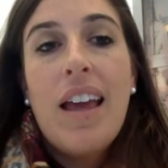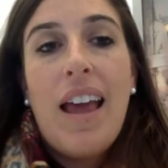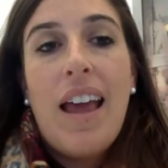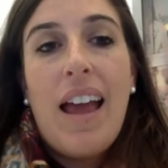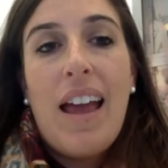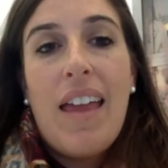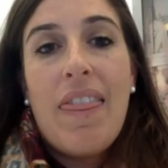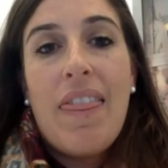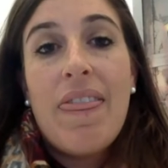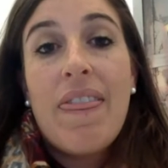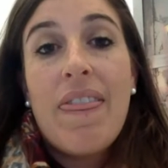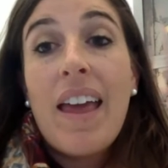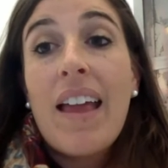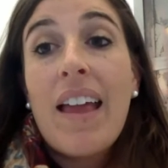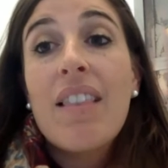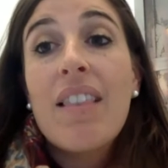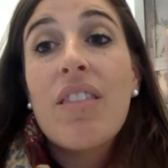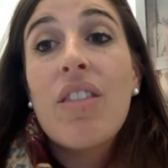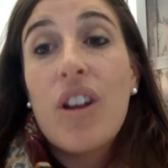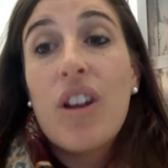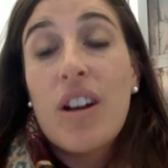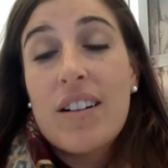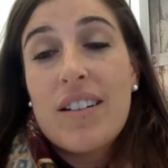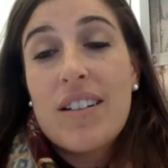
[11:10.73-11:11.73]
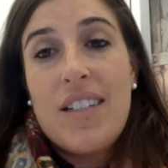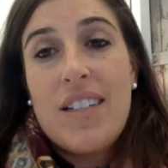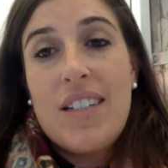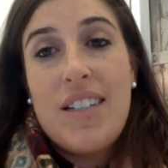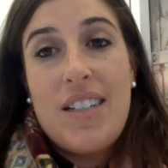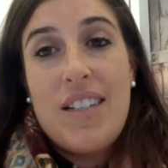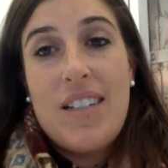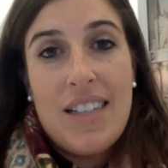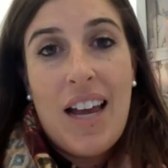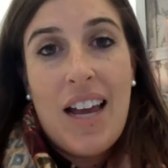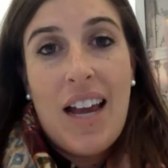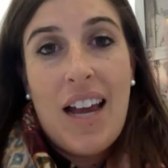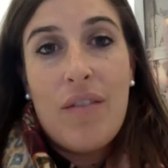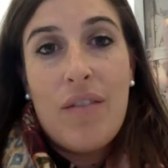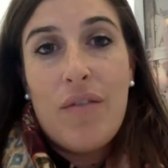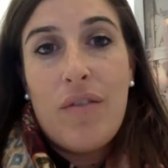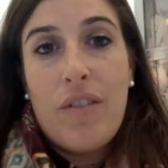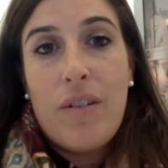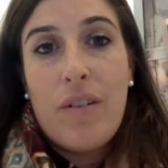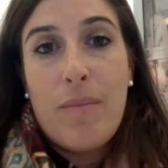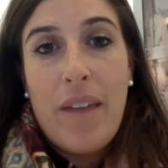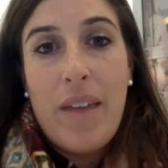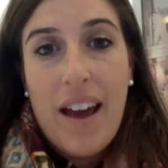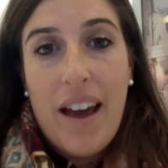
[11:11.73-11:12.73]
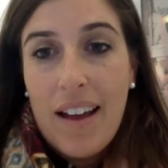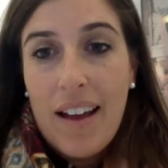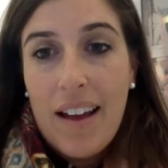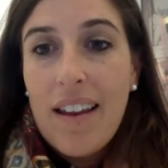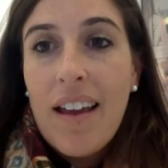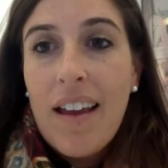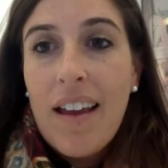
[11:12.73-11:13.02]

and then look to design from that.